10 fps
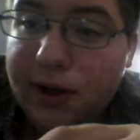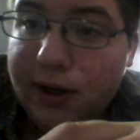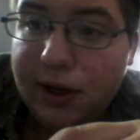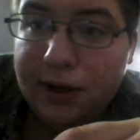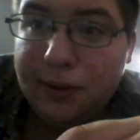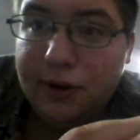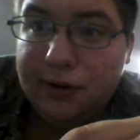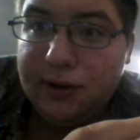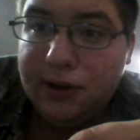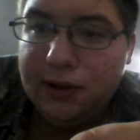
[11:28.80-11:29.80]

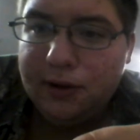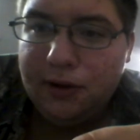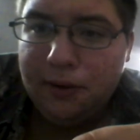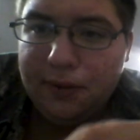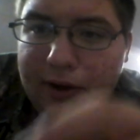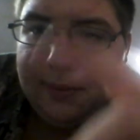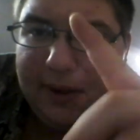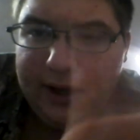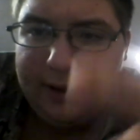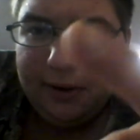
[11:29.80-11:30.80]
anyways, don't forget to
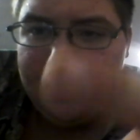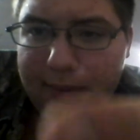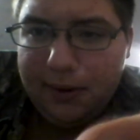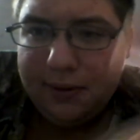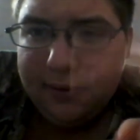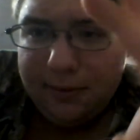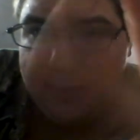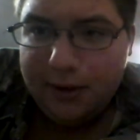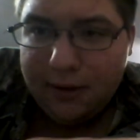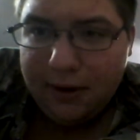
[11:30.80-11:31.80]
pack your dip, spit
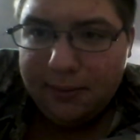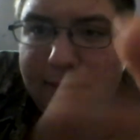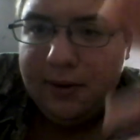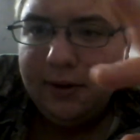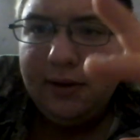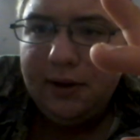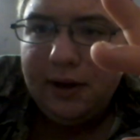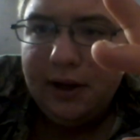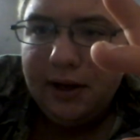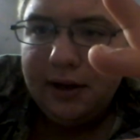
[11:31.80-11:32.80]
your dip,
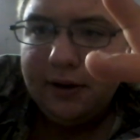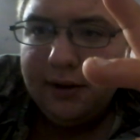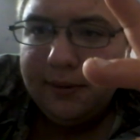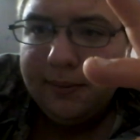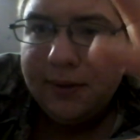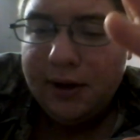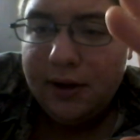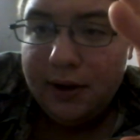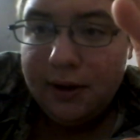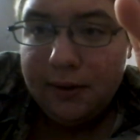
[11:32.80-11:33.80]
and,
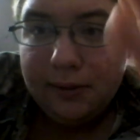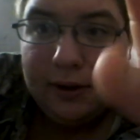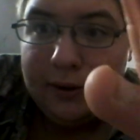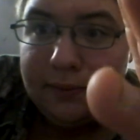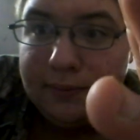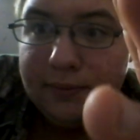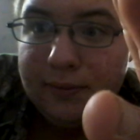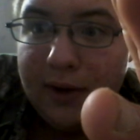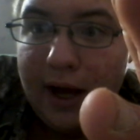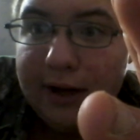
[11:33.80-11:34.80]
well,
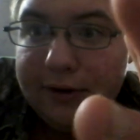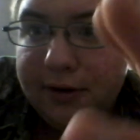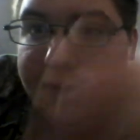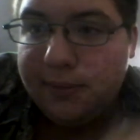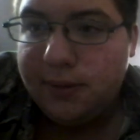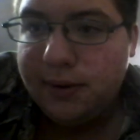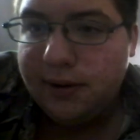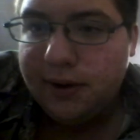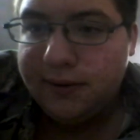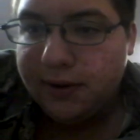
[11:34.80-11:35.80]
hide your dip
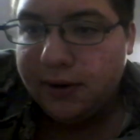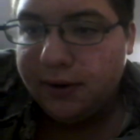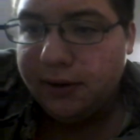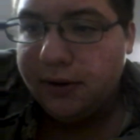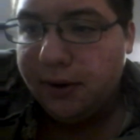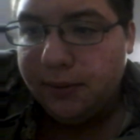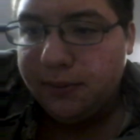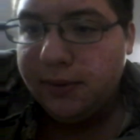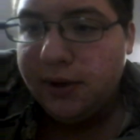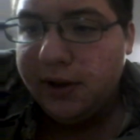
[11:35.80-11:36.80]
if
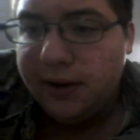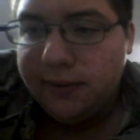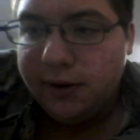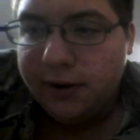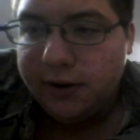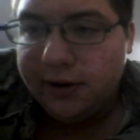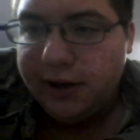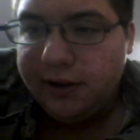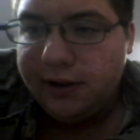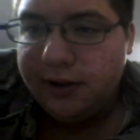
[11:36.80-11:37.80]
you're under
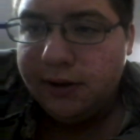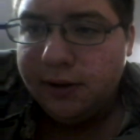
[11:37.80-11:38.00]
18.